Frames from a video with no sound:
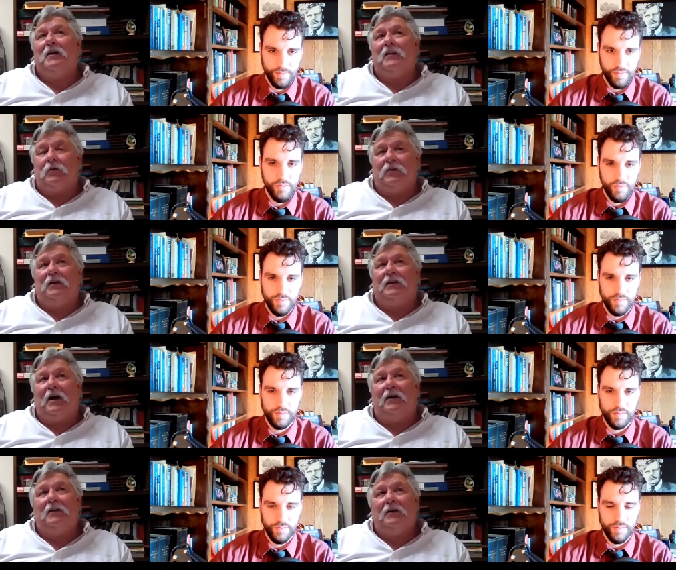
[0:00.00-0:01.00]
Speaker 1: that really
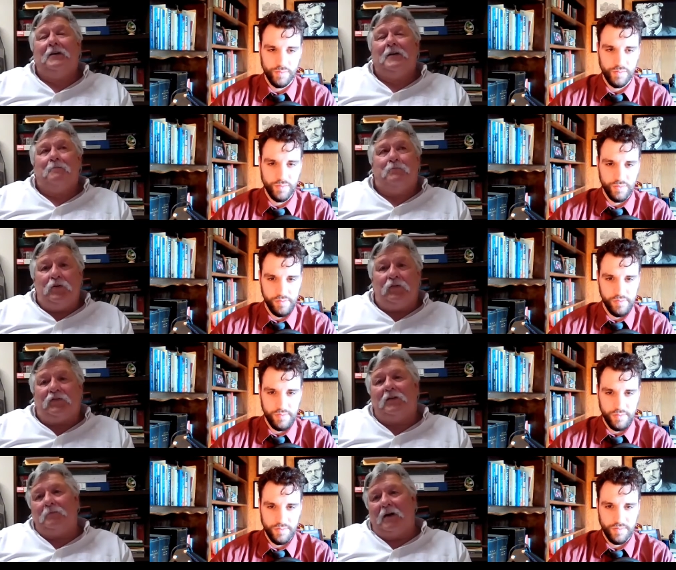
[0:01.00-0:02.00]
got
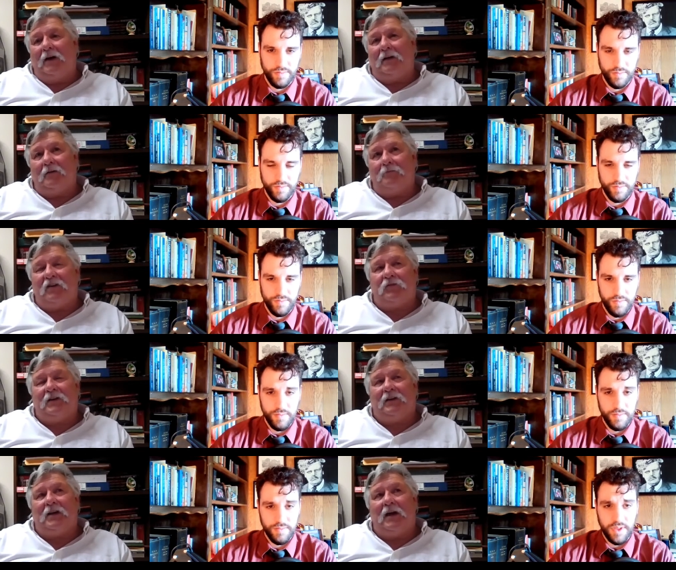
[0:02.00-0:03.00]
boosted by by
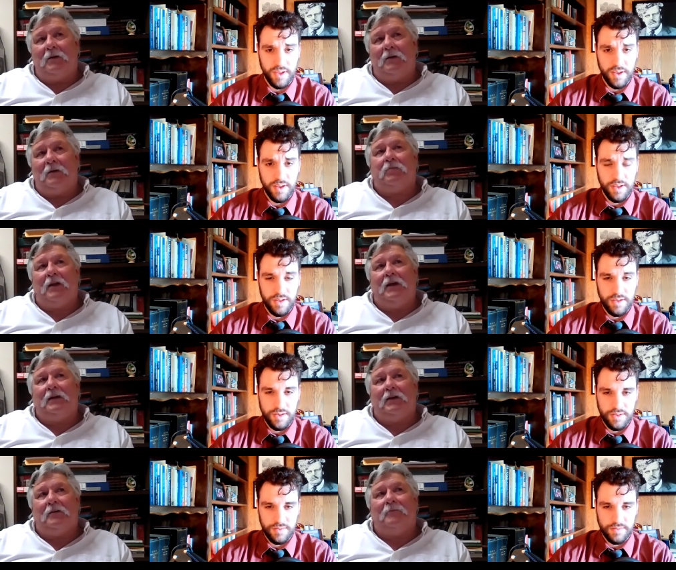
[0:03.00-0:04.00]
spending time with him and
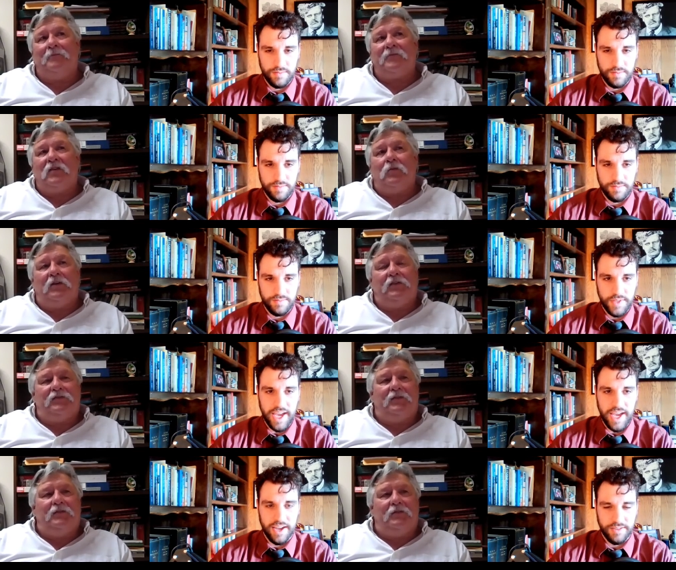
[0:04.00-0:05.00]
playing him was
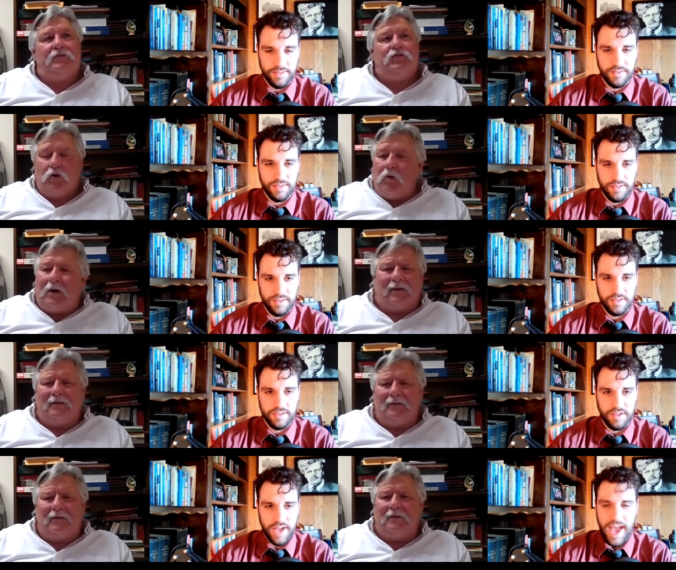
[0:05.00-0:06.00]
yeah joy.
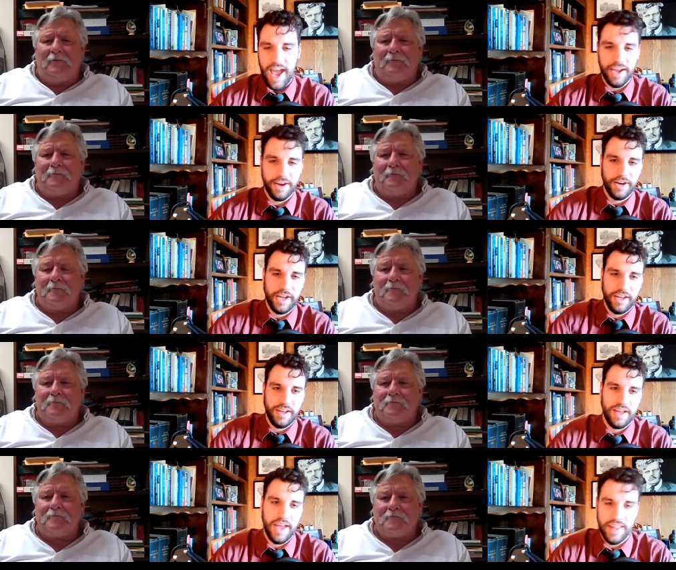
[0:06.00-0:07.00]
Speaker 2: You know? I, I agree,
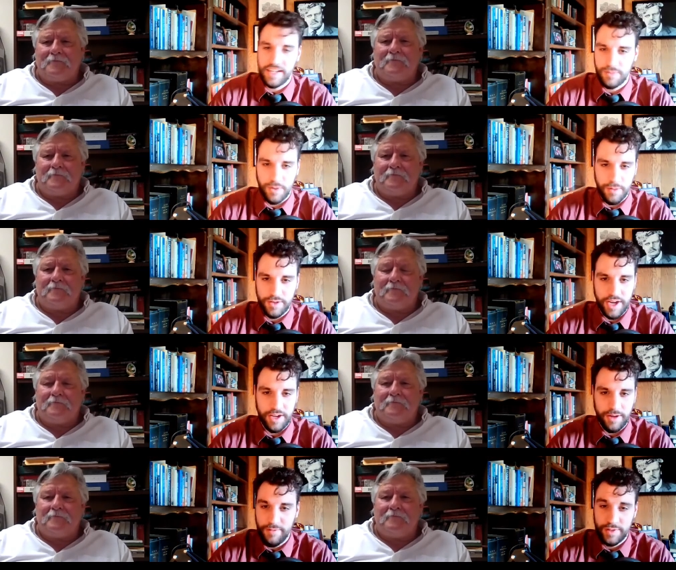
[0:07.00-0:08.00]
and that's what we try
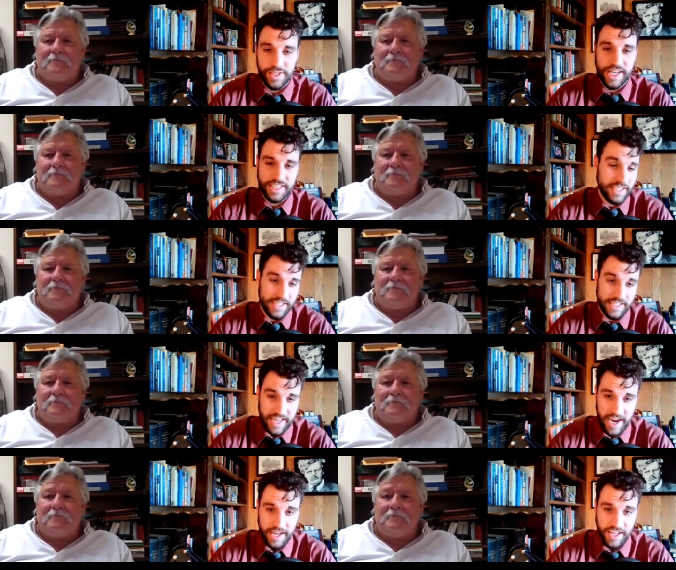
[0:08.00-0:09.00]
to emphasize at the
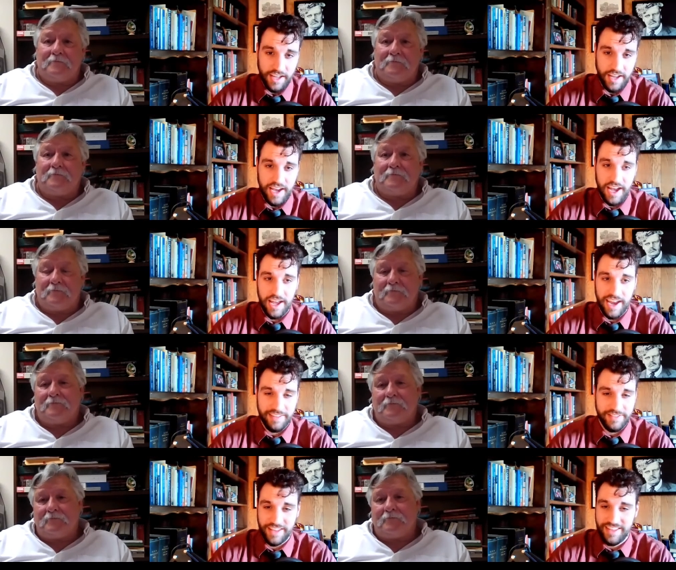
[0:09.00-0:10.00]
society. Uh, and I
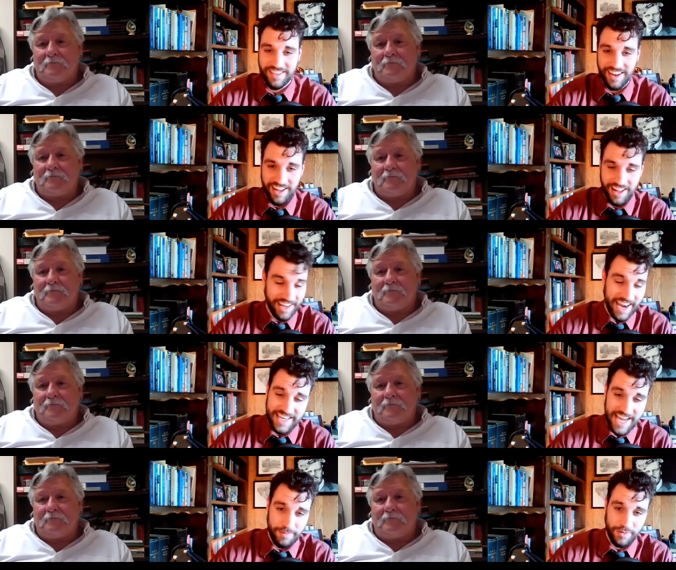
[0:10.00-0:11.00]
said this a, a lot
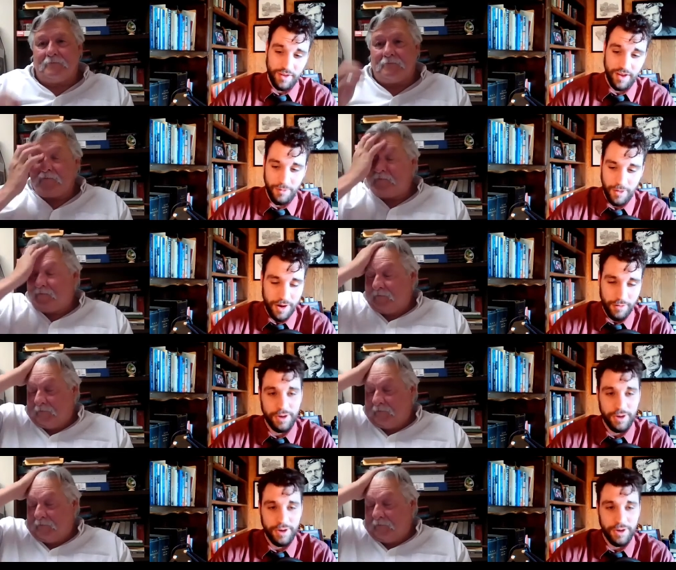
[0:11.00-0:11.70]
of times. We want to